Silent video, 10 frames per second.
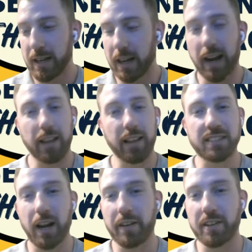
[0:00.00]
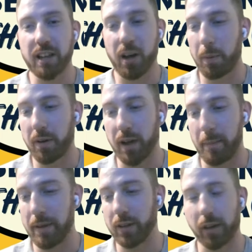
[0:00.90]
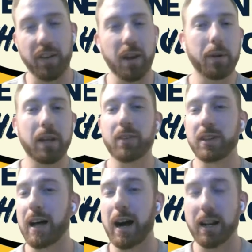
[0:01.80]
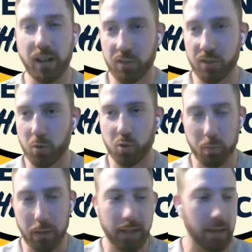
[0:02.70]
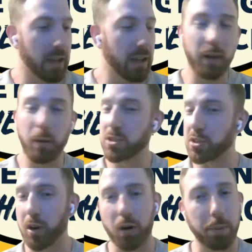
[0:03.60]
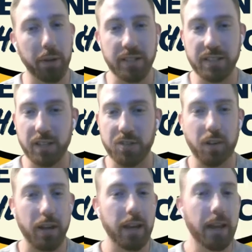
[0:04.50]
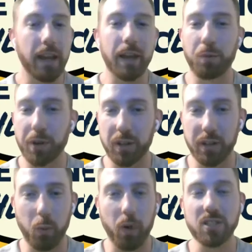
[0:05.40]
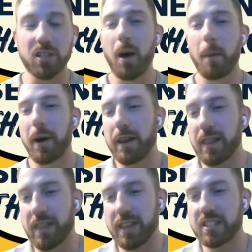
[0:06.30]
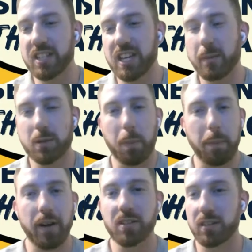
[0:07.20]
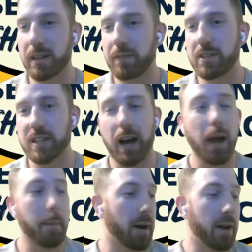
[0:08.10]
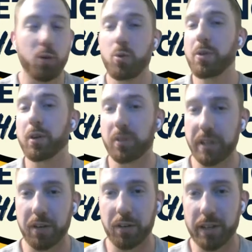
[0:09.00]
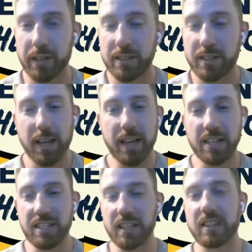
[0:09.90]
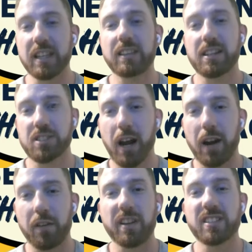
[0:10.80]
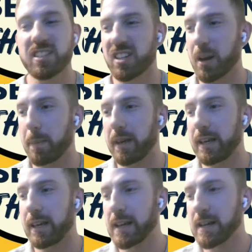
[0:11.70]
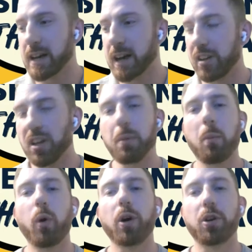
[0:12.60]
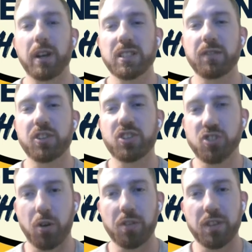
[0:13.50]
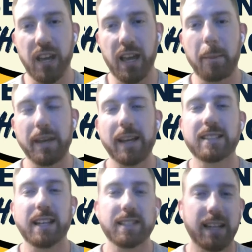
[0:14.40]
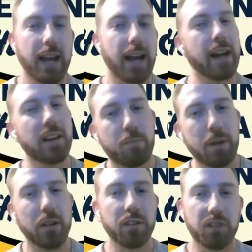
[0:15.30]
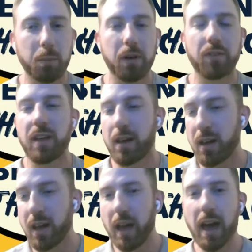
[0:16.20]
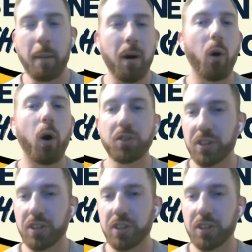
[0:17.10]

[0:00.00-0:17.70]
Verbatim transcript: a guy like Tyrese Halliburton, I mean, look, if anybody even logged on to social media, it was a dark place yesterday. It really was. But this team is prepared to live and die by who their leader is. Do you think that Tyrese is going to be a little bit more aggressive to start the game? Because that's kind of been a little bit of the MO all